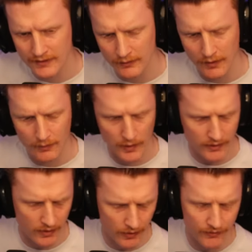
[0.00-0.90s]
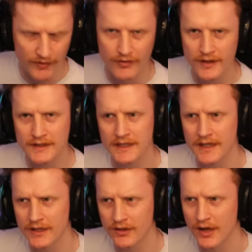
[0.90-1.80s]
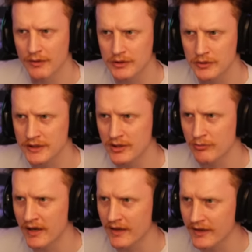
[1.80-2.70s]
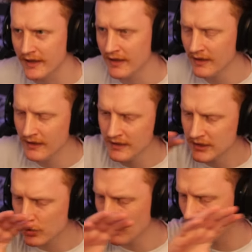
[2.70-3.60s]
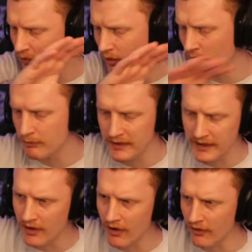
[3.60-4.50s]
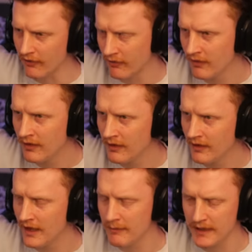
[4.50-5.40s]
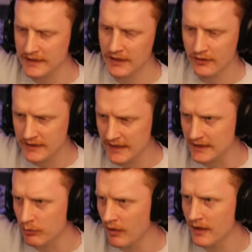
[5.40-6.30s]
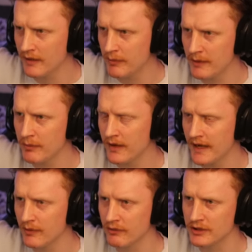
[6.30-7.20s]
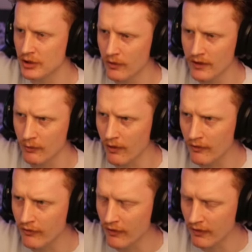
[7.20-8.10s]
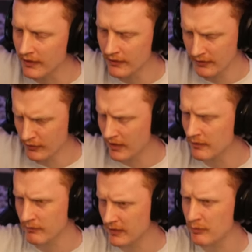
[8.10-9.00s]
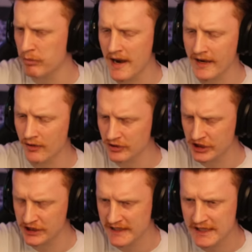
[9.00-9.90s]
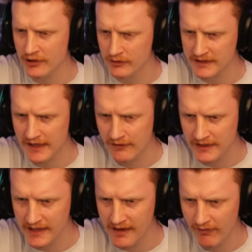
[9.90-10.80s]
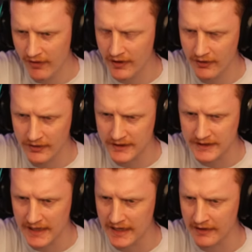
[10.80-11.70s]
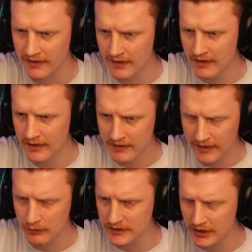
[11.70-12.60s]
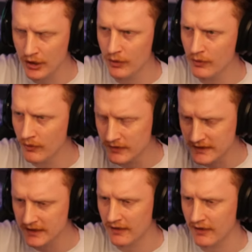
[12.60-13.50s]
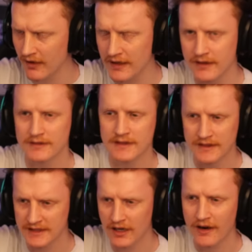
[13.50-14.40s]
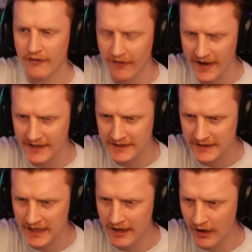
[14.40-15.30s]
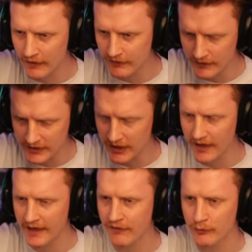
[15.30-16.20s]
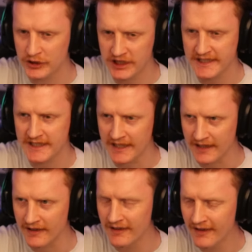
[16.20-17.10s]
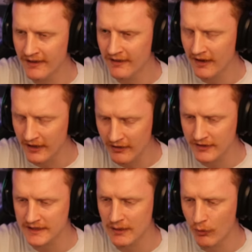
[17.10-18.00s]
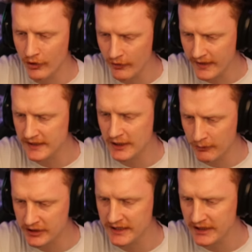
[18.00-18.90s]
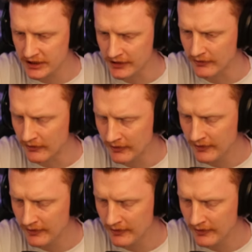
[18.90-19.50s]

When COVID first hit, you'd go into a supermarket, toilet roll would be gone. It makes no sense. Why are people getting all the toilet roll for? Are you planning on shitting yourself to death? I don't understand. There was no side effects of dying from shitting. I don't understand why you need so much tissue.